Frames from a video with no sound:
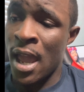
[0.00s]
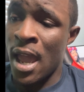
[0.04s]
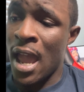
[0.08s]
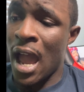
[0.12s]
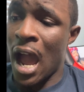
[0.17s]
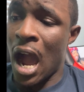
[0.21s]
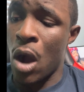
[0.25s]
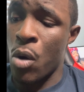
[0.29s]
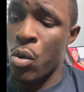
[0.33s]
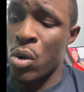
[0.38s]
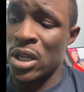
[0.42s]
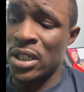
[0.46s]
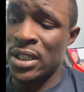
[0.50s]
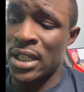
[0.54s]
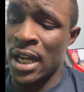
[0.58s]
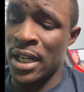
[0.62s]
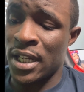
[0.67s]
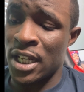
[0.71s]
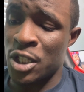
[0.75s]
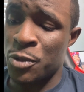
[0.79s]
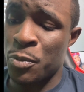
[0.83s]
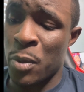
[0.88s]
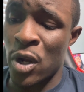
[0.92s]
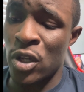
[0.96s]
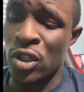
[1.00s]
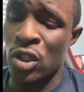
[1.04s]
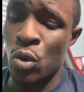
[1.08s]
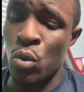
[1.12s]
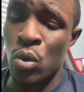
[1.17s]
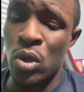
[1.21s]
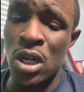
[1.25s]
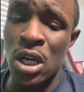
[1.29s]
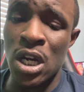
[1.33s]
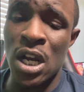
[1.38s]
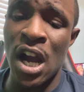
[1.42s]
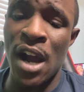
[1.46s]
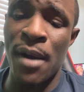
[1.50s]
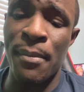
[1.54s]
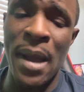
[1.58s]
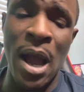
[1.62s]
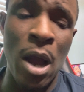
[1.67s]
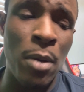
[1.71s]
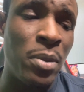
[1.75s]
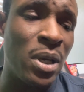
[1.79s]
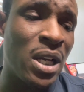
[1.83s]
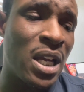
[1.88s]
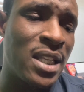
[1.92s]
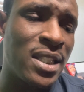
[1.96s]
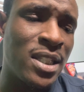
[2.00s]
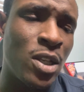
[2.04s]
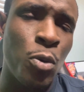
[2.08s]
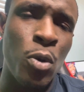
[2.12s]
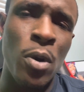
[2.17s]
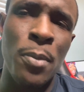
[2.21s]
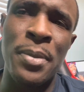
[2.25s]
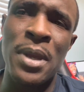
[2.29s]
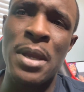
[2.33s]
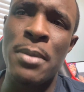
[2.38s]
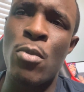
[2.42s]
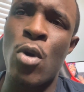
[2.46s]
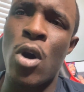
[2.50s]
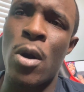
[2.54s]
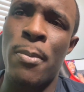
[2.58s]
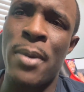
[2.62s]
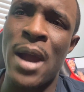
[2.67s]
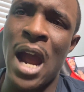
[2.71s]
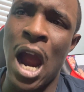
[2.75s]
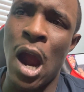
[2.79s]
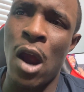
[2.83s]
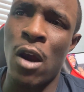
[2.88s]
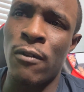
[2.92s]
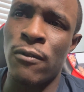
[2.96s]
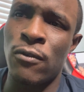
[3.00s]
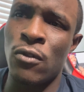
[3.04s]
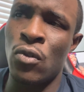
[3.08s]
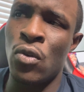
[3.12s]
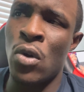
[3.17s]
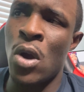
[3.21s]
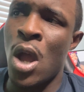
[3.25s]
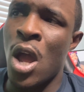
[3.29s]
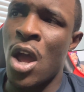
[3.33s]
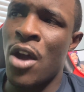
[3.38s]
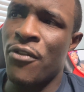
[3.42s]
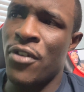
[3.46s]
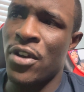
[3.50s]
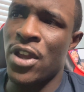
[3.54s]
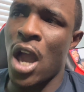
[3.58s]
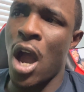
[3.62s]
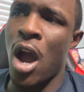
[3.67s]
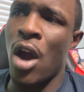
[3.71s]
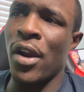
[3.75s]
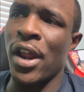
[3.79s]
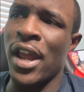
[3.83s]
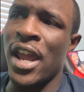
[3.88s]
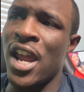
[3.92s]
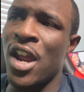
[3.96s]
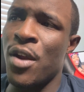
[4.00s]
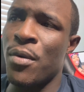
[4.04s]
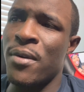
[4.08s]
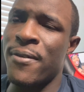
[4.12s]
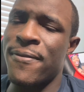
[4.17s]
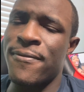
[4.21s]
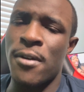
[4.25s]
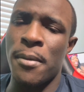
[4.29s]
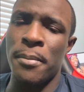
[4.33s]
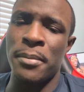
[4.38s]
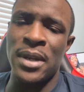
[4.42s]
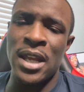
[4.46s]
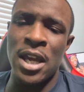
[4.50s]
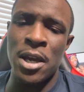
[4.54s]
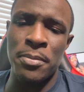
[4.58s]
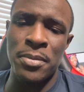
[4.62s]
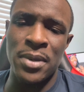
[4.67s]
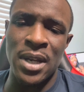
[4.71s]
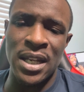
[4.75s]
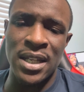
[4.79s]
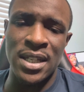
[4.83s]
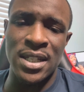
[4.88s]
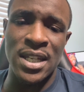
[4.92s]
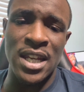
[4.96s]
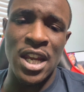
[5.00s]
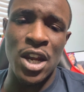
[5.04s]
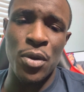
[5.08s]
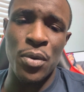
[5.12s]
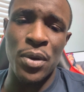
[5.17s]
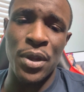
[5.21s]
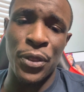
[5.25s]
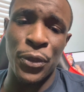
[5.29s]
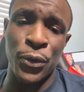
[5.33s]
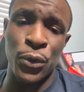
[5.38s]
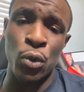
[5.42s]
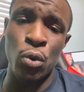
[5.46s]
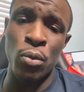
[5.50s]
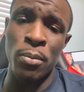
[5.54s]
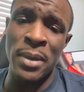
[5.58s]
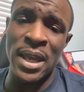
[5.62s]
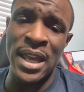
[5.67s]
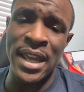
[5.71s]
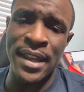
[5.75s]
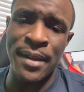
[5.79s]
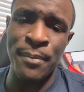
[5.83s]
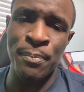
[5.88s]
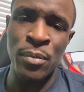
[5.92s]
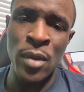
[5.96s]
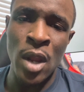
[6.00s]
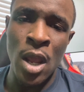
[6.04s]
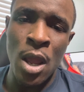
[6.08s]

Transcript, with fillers: I wish that this person would come out because it would be more powerful for y'all to hear it from them than to hear it through me.